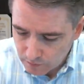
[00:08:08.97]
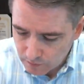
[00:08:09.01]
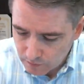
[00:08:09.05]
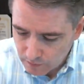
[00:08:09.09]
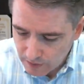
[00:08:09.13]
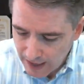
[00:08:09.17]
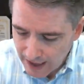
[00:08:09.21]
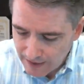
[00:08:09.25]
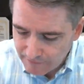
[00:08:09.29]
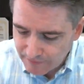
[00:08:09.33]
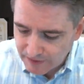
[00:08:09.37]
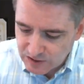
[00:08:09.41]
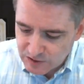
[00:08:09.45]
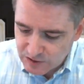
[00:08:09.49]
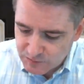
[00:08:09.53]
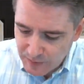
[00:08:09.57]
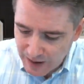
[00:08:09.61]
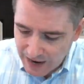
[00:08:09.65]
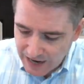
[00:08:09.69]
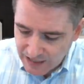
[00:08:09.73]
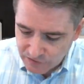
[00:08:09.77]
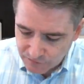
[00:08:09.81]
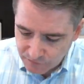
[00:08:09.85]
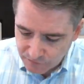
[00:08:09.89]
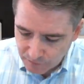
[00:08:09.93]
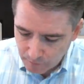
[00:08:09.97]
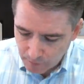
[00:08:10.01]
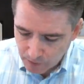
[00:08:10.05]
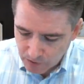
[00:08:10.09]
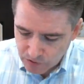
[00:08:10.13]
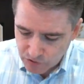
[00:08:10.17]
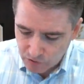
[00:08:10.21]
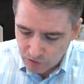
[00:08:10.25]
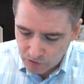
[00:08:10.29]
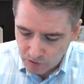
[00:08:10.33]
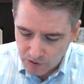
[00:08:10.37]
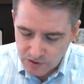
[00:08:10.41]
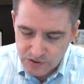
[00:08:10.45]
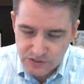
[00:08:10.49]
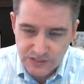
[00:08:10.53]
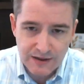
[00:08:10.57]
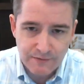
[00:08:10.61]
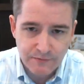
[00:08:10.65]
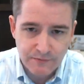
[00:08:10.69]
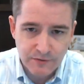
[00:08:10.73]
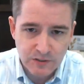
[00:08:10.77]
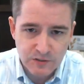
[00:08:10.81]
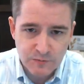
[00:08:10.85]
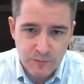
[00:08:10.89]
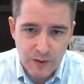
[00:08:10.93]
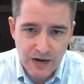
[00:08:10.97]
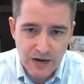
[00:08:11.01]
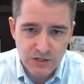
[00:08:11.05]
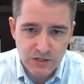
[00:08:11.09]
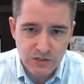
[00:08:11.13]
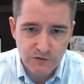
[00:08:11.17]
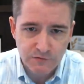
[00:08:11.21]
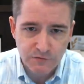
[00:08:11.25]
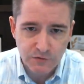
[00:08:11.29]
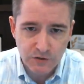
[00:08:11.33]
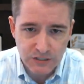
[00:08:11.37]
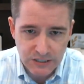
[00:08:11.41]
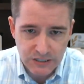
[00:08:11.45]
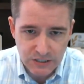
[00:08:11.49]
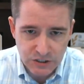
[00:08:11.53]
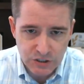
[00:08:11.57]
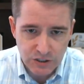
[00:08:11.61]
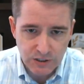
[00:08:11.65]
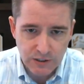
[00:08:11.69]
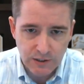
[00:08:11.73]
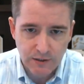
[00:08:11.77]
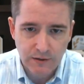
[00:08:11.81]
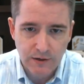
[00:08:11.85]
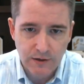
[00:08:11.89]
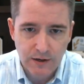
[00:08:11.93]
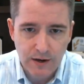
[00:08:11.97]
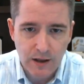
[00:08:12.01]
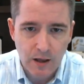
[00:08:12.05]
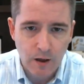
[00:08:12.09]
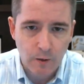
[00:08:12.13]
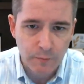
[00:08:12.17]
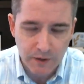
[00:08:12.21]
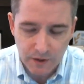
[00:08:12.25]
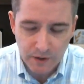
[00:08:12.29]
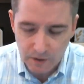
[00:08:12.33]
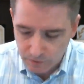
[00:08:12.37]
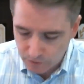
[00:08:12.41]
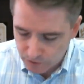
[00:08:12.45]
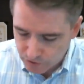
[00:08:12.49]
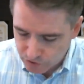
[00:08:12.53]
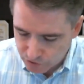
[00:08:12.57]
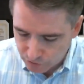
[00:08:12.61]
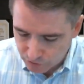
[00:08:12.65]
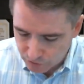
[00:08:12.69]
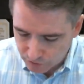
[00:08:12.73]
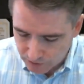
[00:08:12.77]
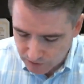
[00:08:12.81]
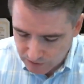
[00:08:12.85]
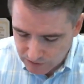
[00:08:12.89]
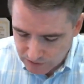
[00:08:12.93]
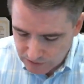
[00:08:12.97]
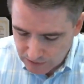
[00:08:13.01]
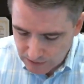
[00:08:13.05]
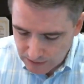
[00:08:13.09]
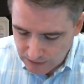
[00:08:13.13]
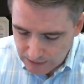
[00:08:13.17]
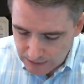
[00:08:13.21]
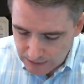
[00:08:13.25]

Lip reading: having this passion for martial arts and having this passion for teaching and helping other students